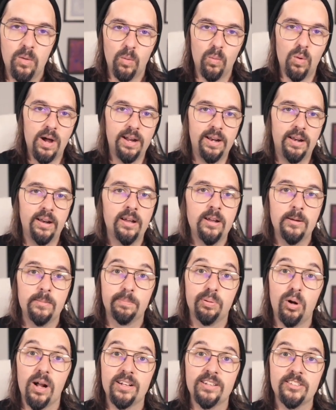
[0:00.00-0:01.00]
1,
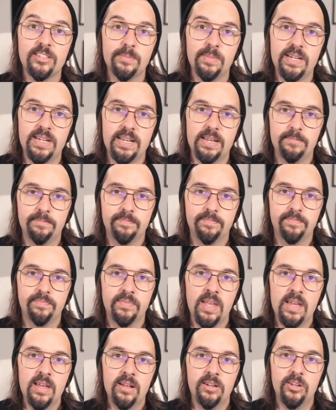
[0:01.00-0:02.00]
proximity.
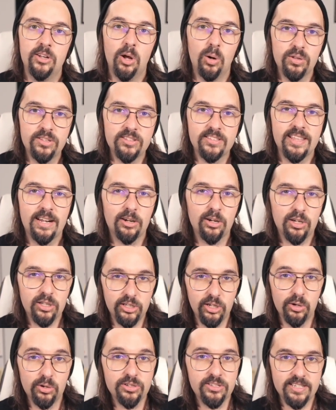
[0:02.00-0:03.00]
Notes that are
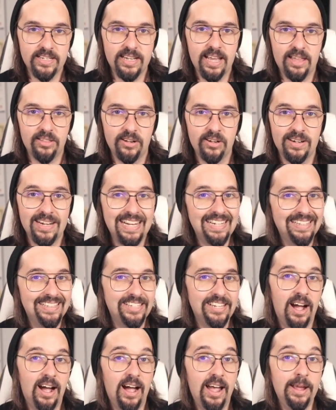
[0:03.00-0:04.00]
close together in
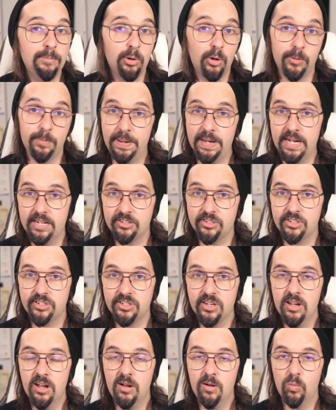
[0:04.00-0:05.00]
time or
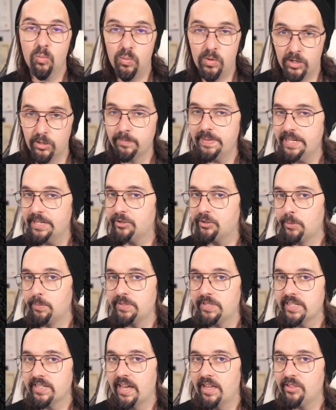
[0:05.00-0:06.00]
pitch will be
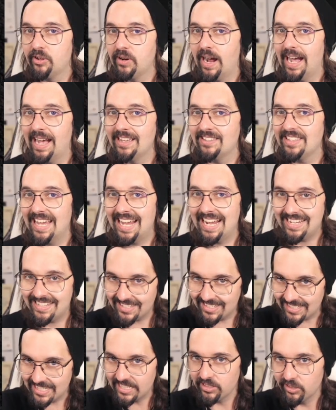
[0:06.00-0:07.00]
grouped together as a
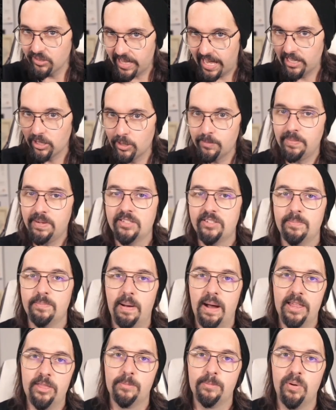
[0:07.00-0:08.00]
single element
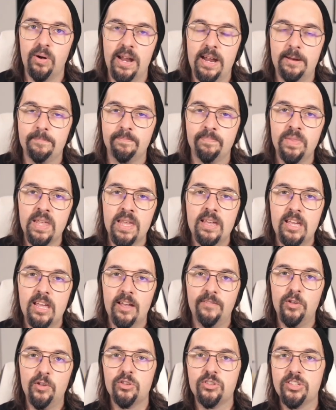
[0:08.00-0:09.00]
by the brain.
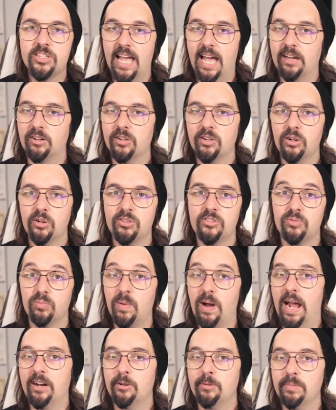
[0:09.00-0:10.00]
If you scatter notes
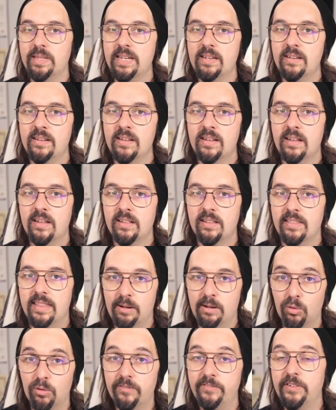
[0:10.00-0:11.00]
randomly,
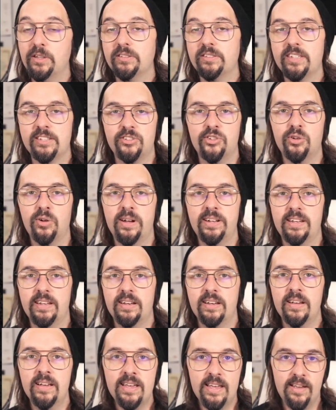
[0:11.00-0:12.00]
they will feel
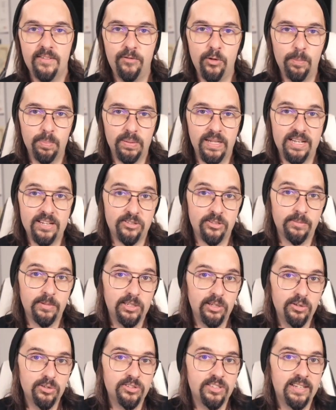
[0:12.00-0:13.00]
disjointed. If you place them
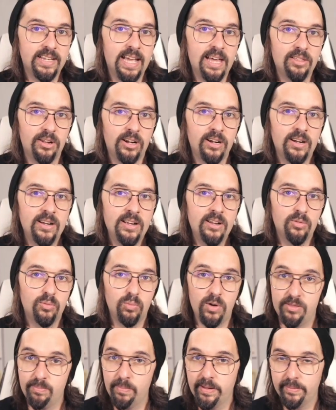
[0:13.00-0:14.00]
close together,
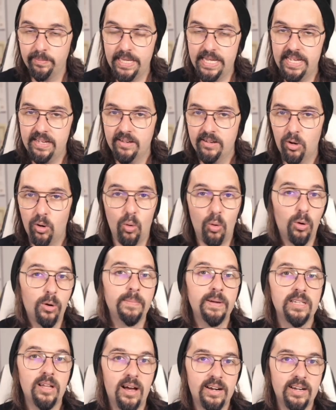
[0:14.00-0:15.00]
rhythmically
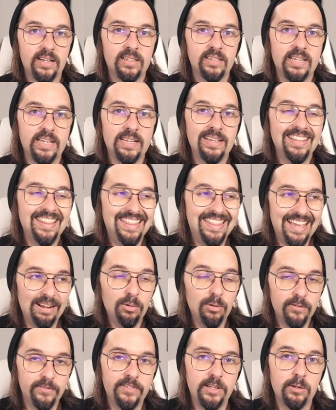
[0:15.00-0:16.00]
or melodically,
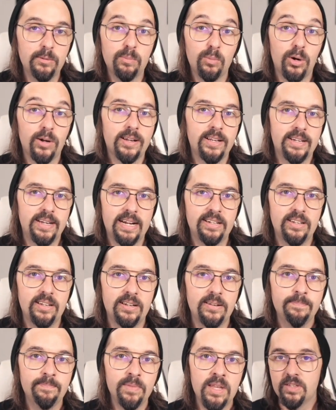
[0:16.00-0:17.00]
they will feel more
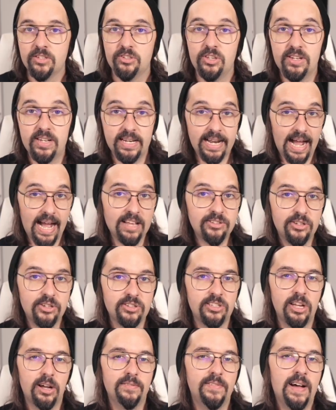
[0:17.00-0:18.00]
connected. So you can ask
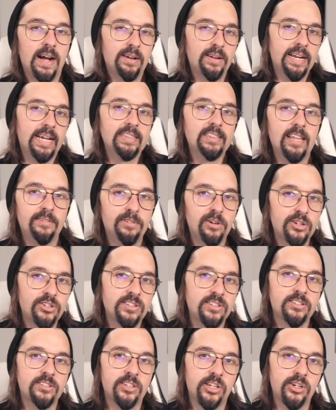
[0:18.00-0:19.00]
yourself, how can I
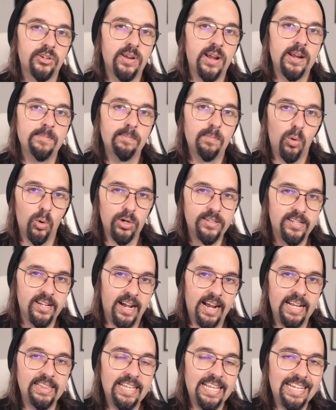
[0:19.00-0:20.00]
leverage this to create more
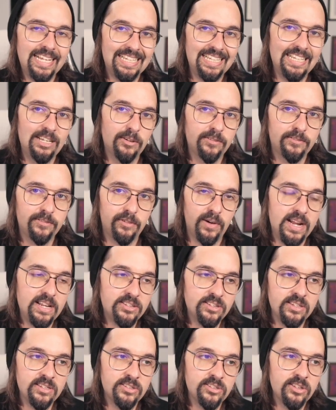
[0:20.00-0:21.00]
tightly clear
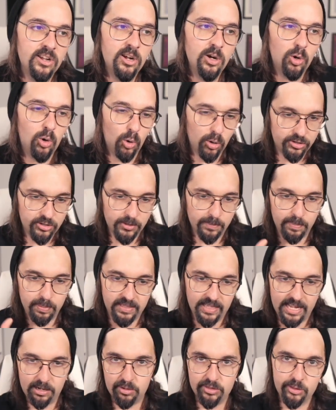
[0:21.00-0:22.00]
phrases or to
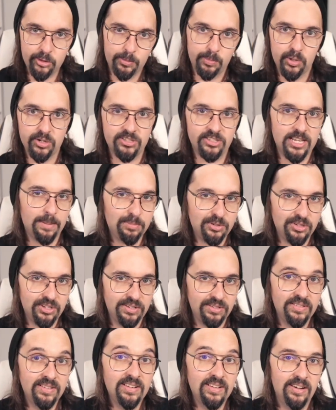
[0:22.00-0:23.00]
play with the
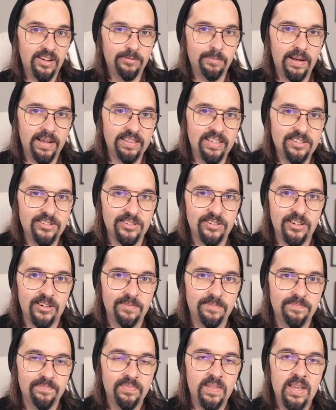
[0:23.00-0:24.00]
perception of my listener?